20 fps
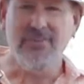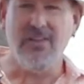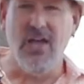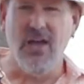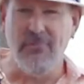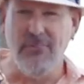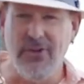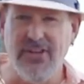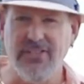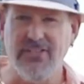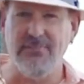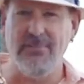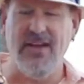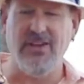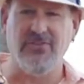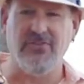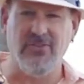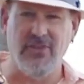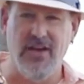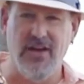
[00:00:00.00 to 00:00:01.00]
a
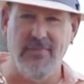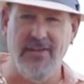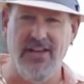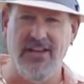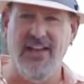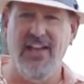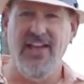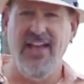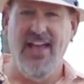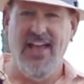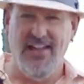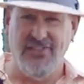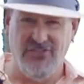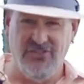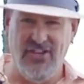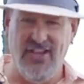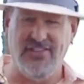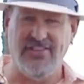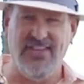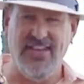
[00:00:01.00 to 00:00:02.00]
pre-inspector come in and
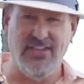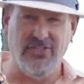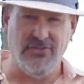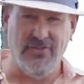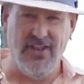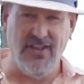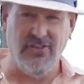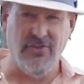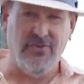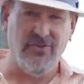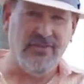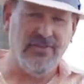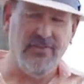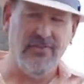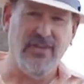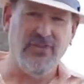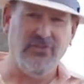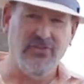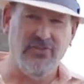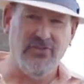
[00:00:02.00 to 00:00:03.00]
check the HVAC unit to
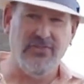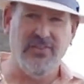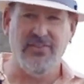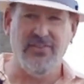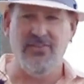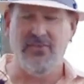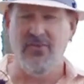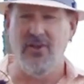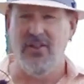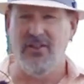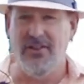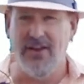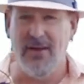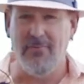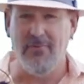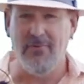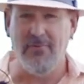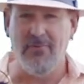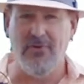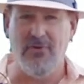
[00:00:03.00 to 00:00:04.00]
make sure that they're all in
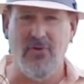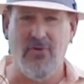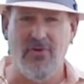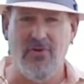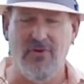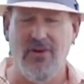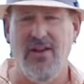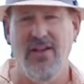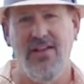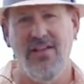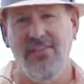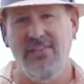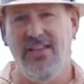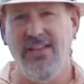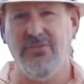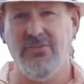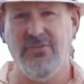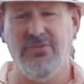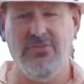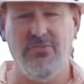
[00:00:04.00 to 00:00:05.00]
operable order.
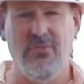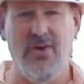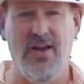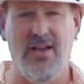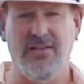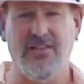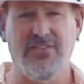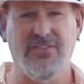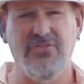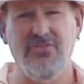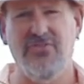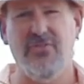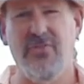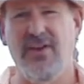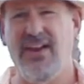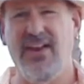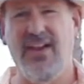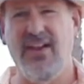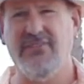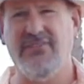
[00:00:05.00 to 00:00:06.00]
That's what you want, because you don't
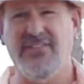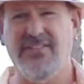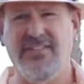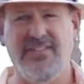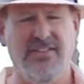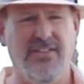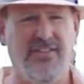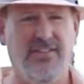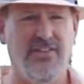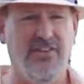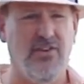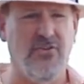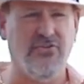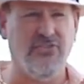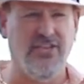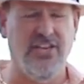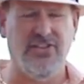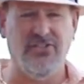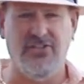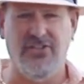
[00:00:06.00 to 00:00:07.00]
want to have to deal in
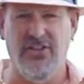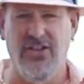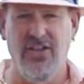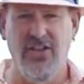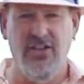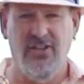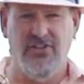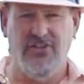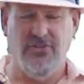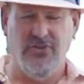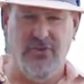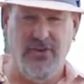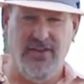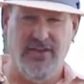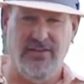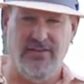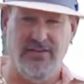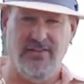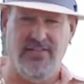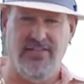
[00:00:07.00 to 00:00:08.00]
negotiation
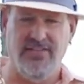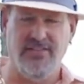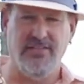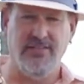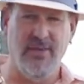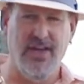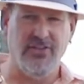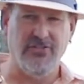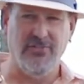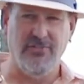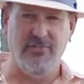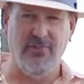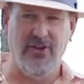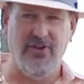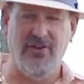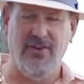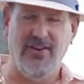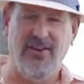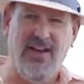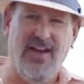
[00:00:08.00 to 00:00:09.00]
during the inspection
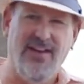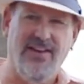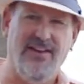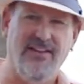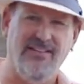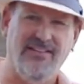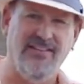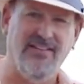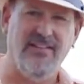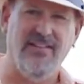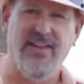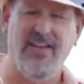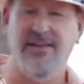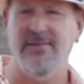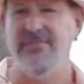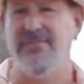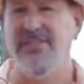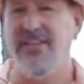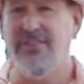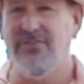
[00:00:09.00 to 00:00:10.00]
period on little
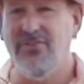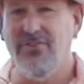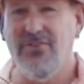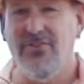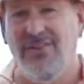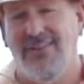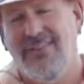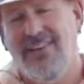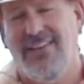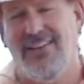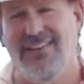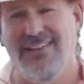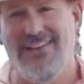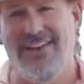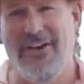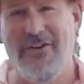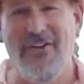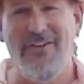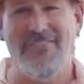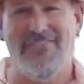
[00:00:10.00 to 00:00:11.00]
items that you could have taken
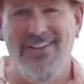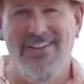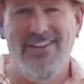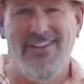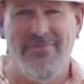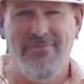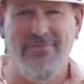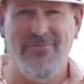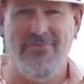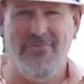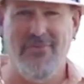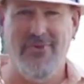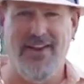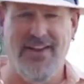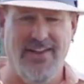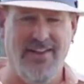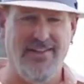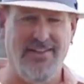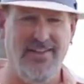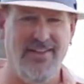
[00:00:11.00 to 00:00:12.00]
care of
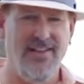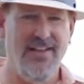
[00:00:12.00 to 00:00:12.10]
beforehand.